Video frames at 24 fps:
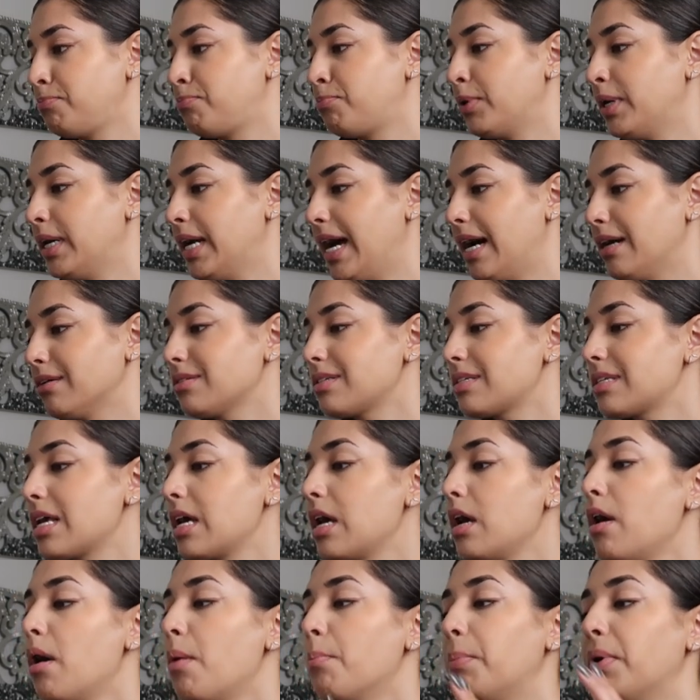pronounce.
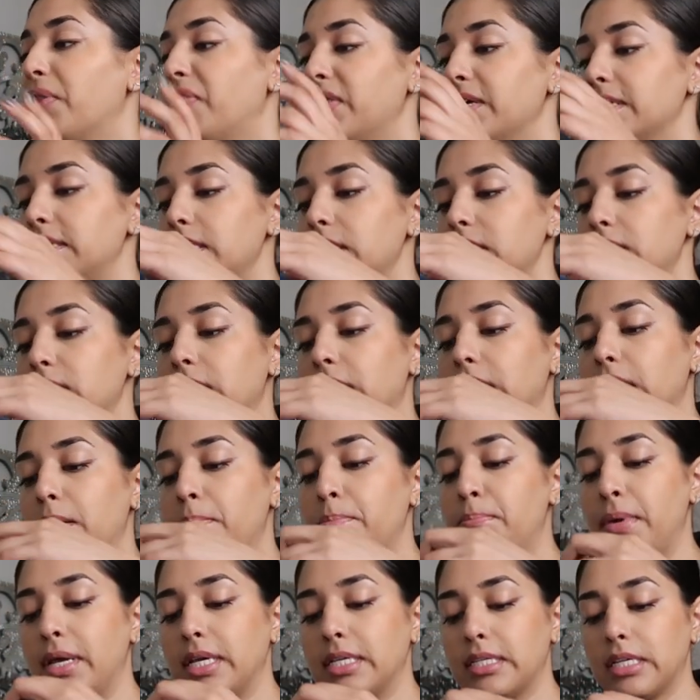But this is gonna
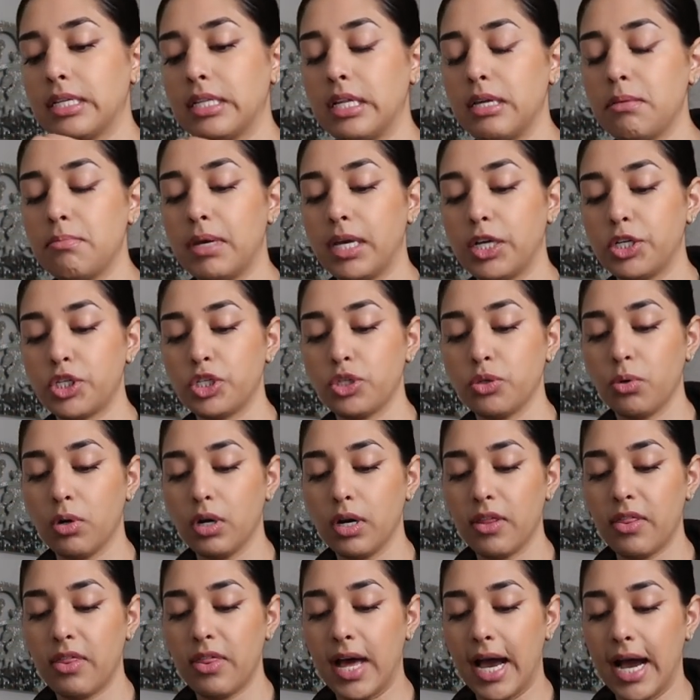basically make
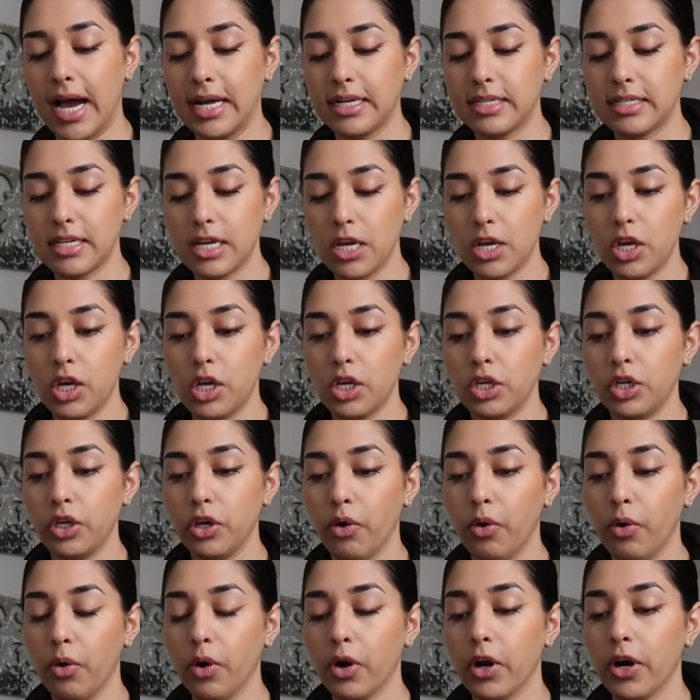sure that
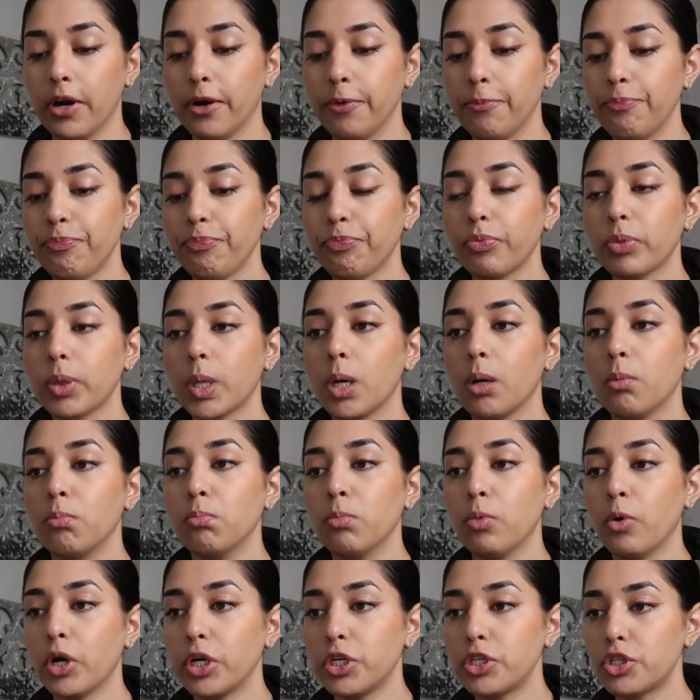your
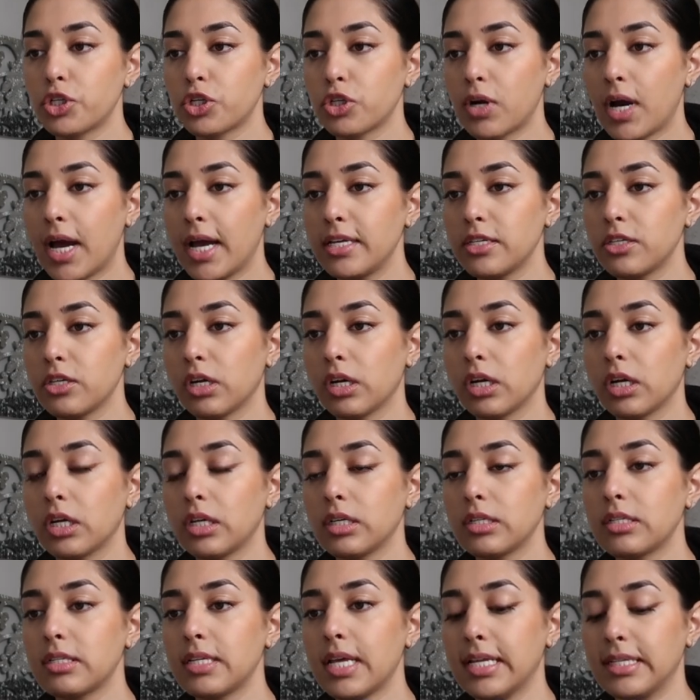
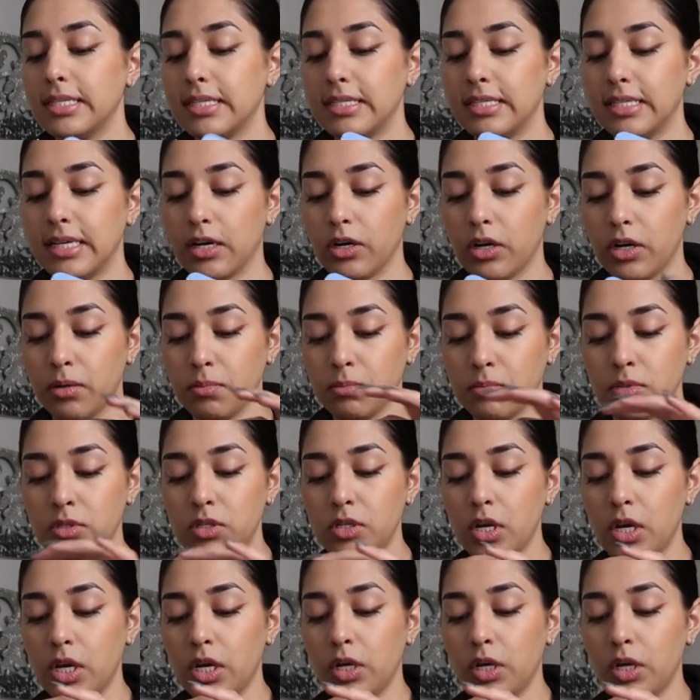moisturizers and serums